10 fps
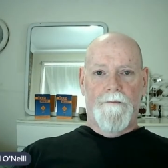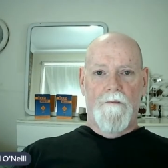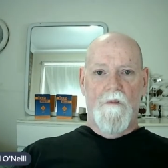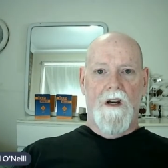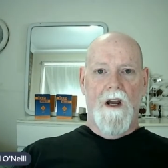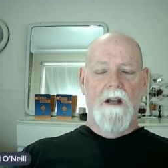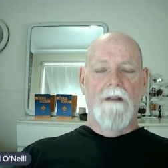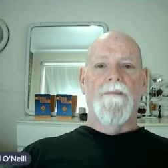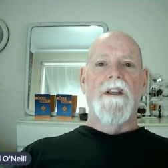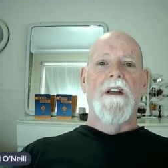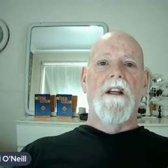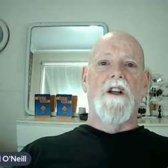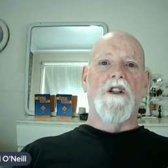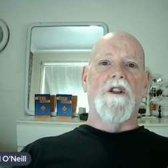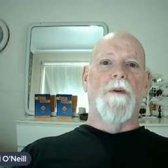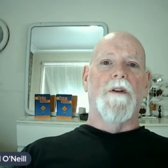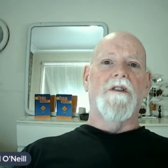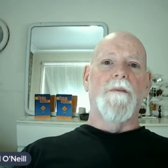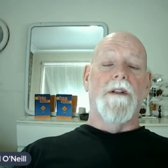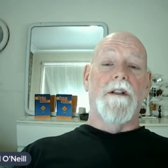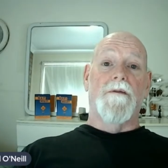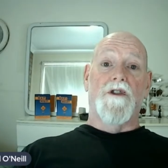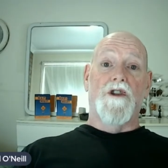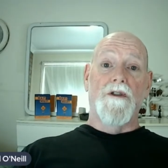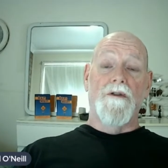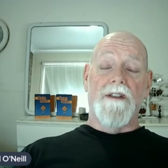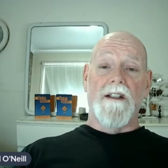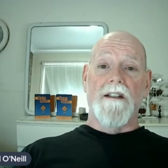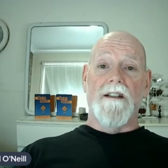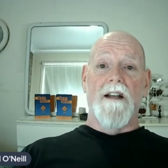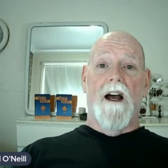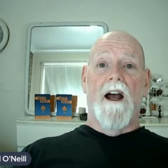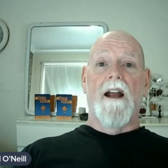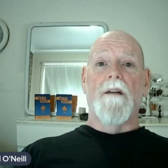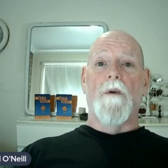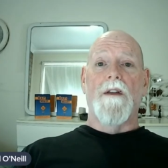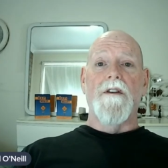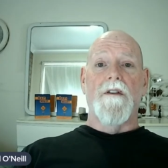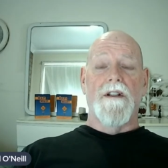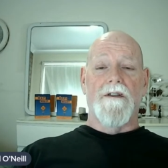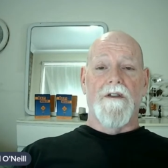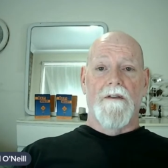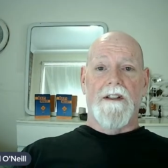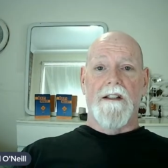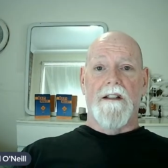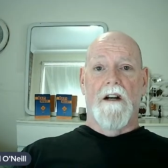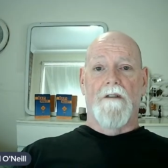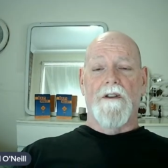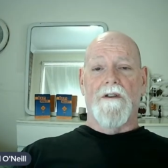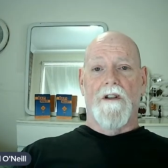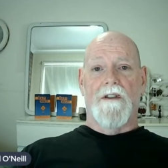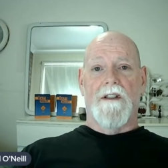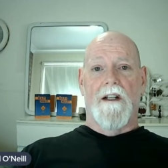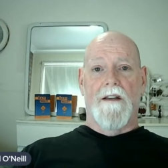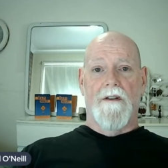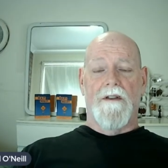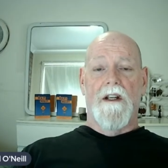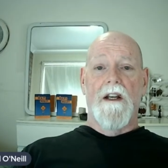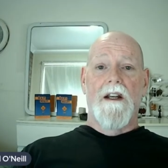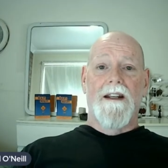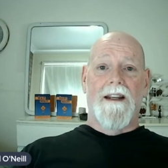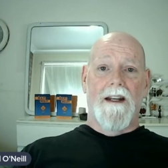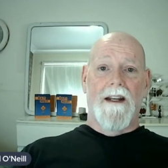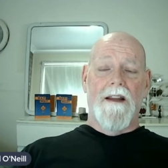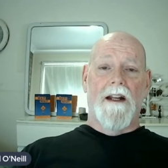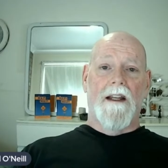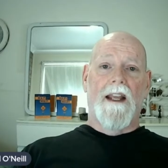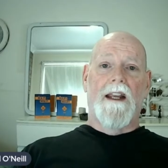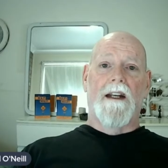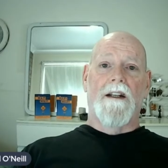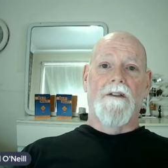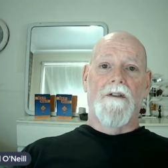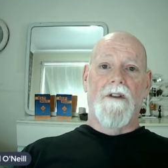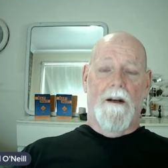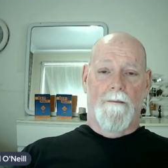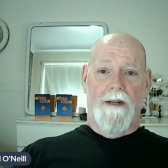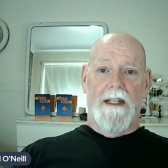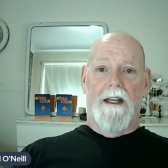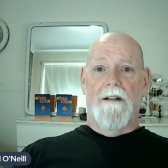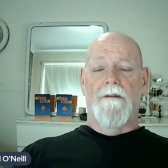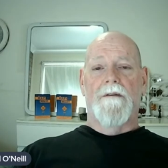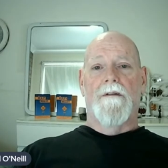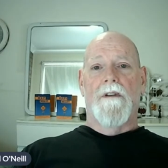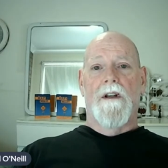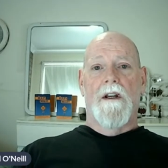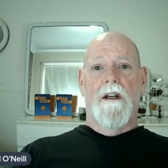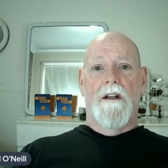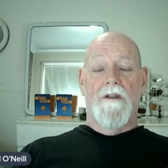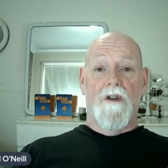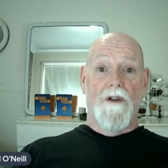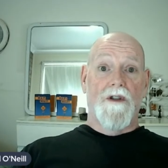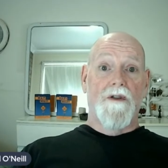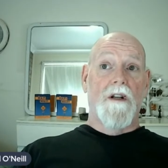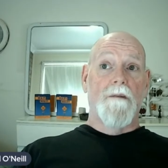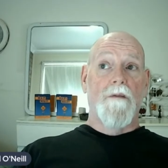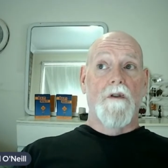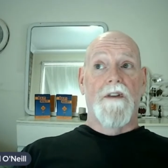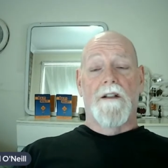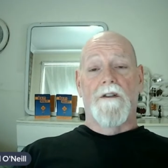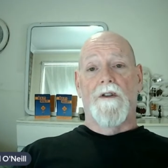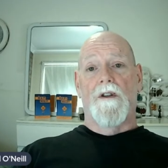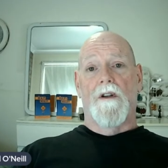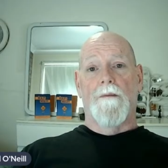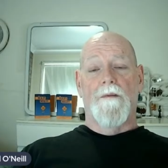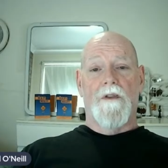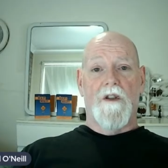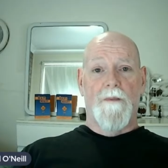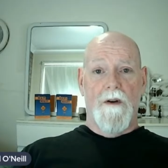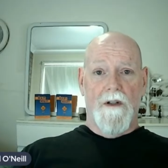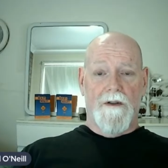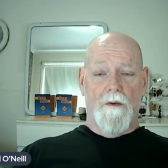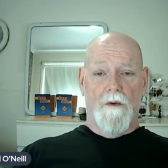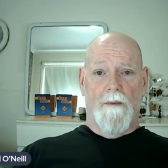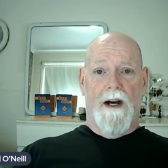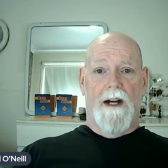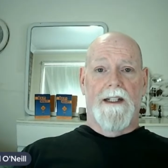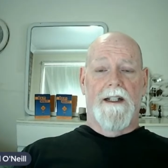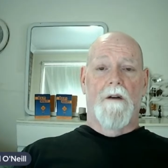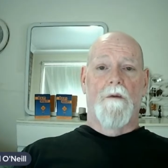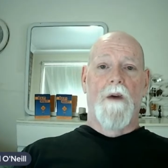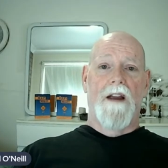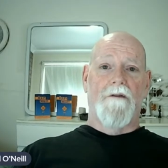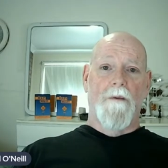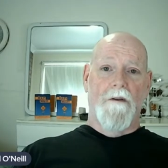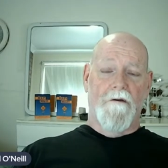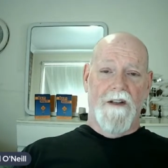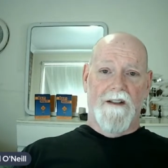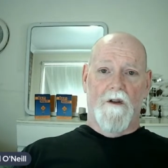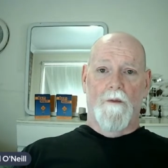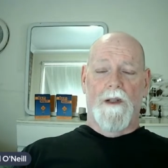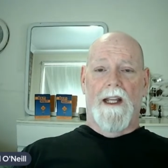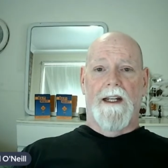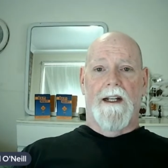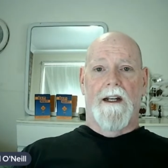Okay? You're supposed to be choosing a side, whether you're in service to self or in service to others. Get in that lane and be it, so that you can move into your spiritual body, away from the physical plane.